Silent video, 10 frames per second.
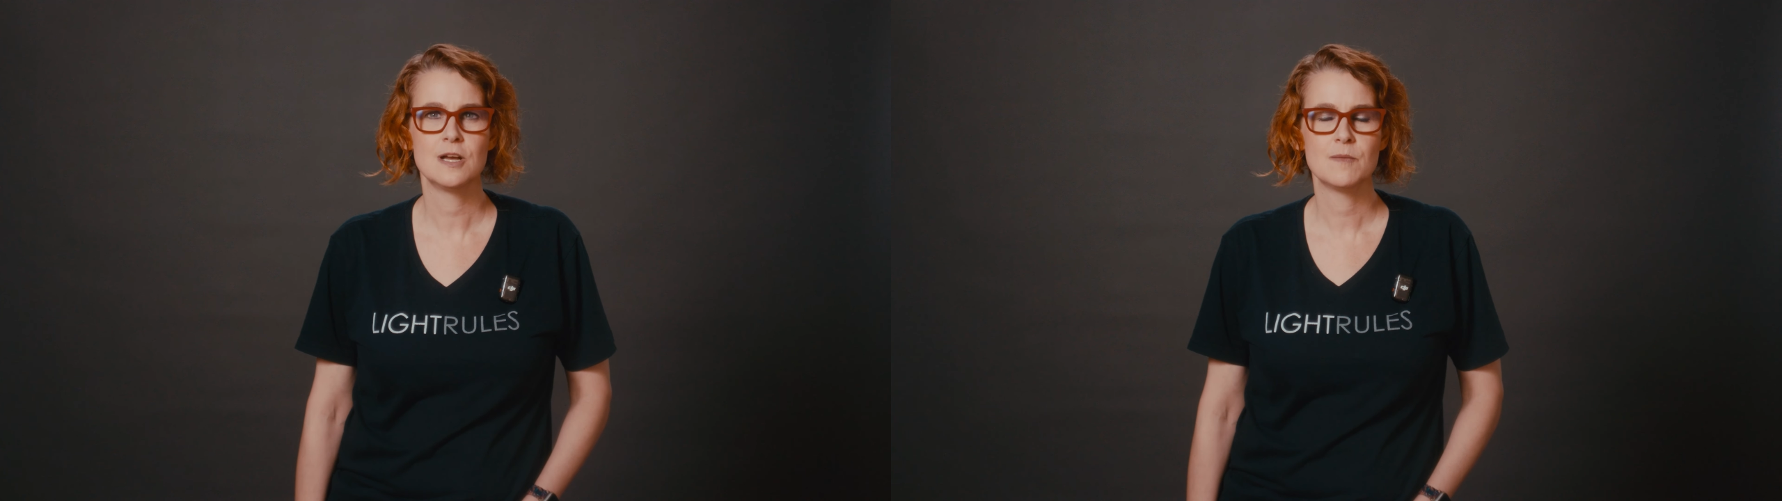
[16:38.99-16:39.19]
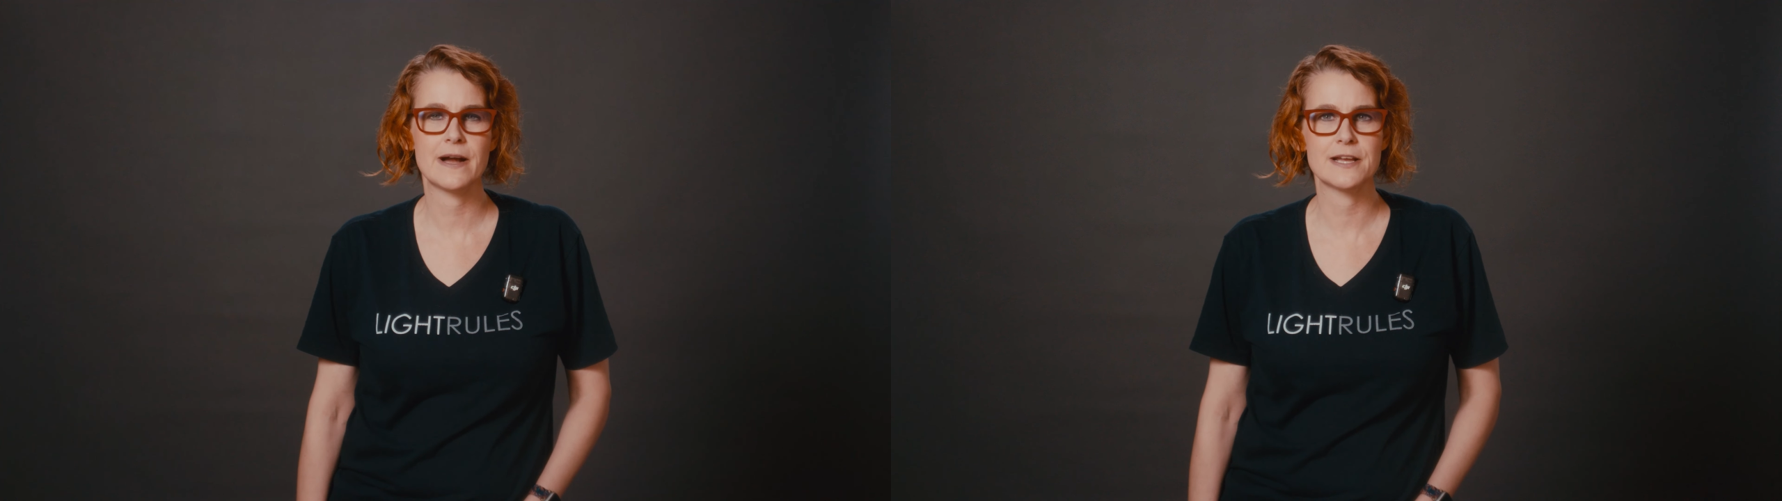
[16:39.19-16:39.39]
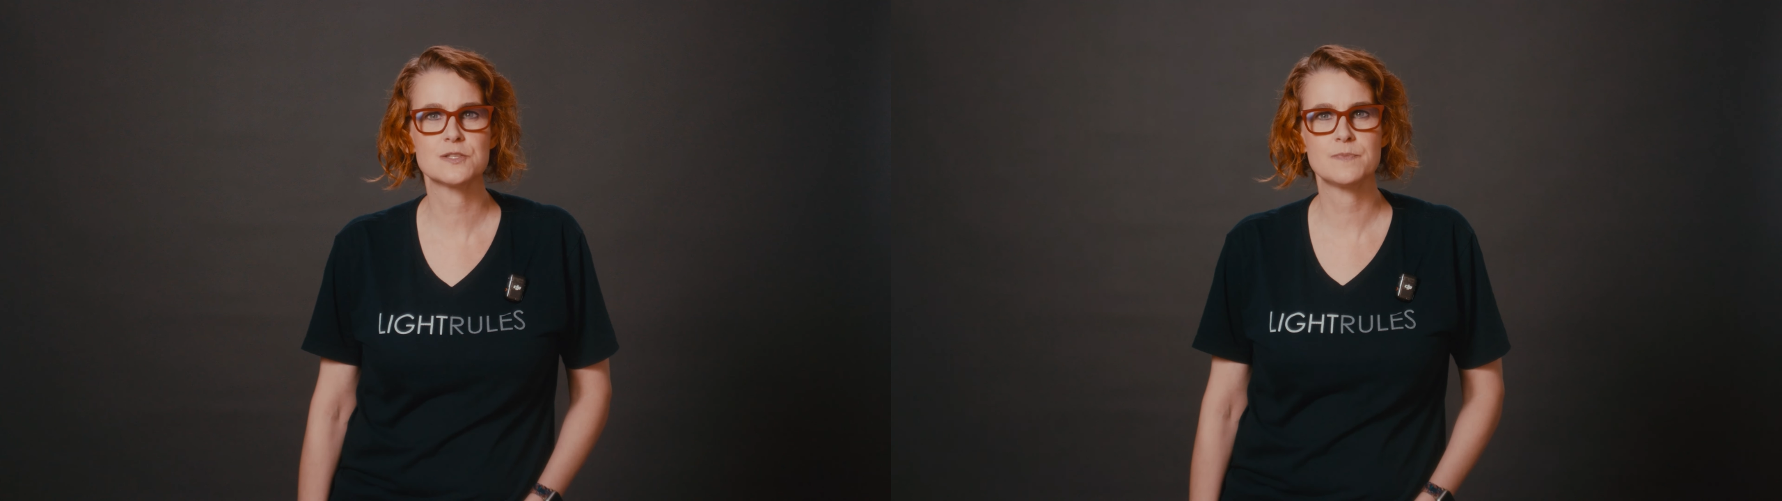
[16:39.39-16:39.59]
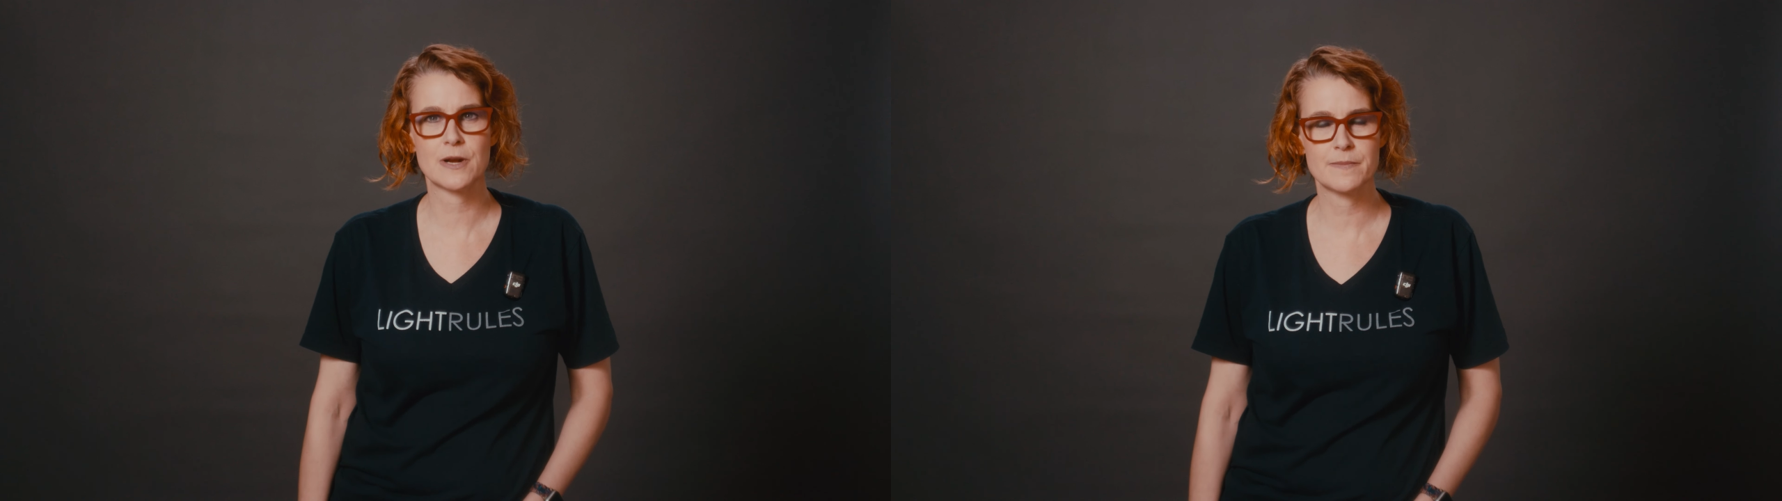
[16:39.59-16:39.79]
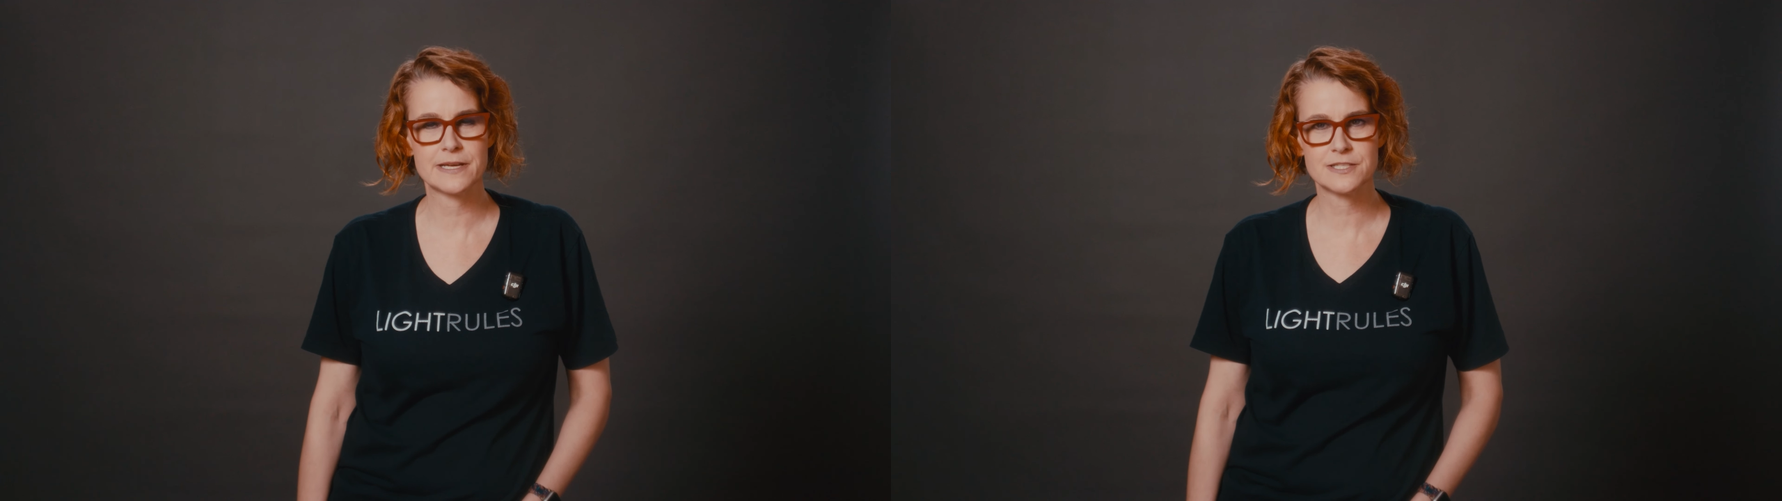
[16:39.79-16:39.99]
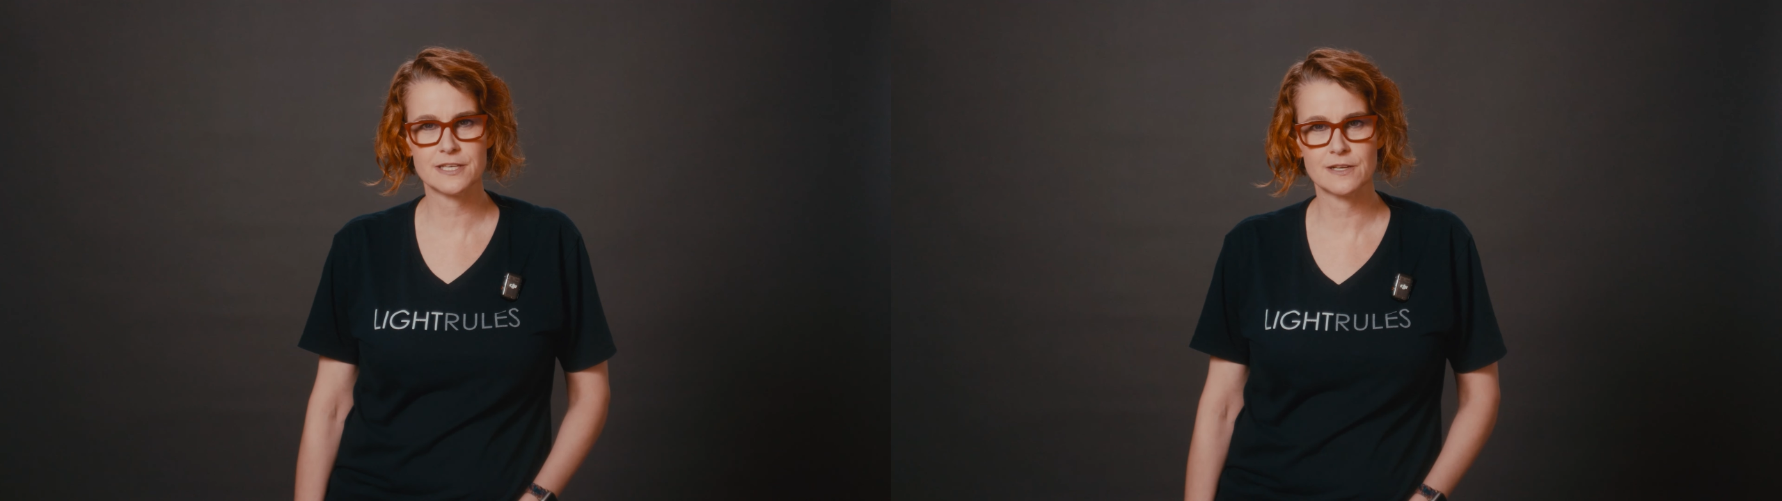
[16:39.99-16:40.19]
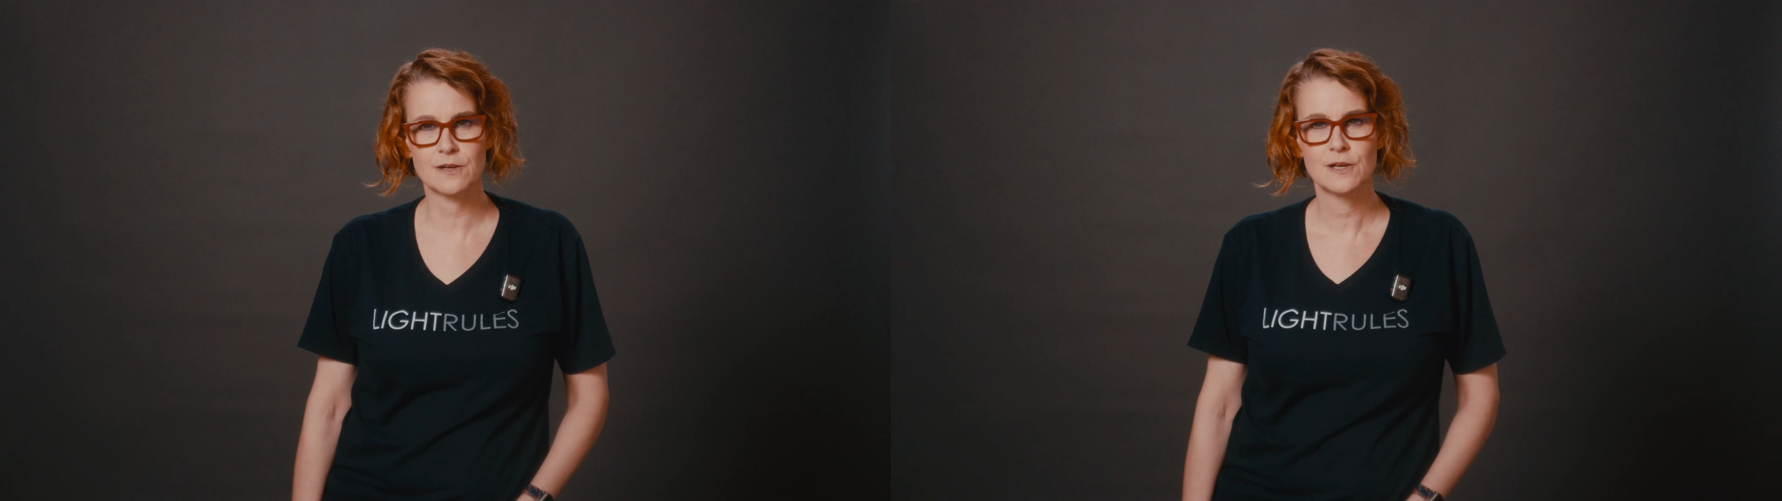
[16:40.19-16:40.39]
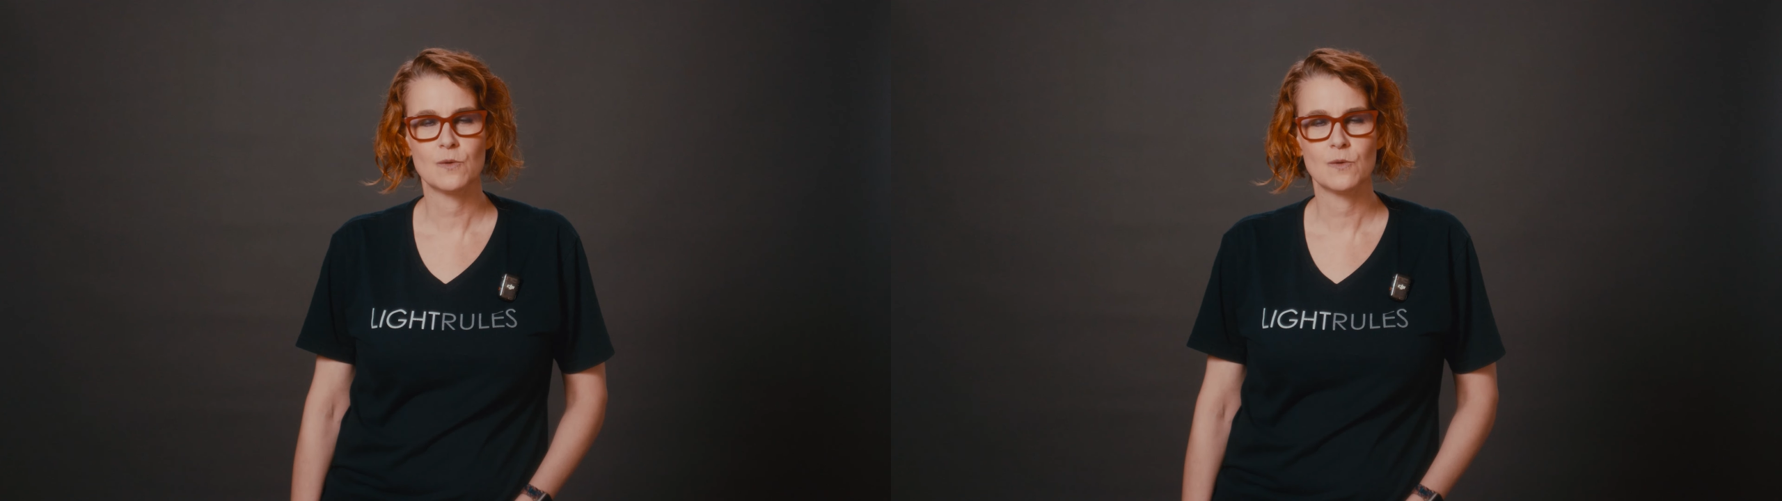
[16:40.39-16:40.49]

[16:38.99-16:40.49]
by experimenting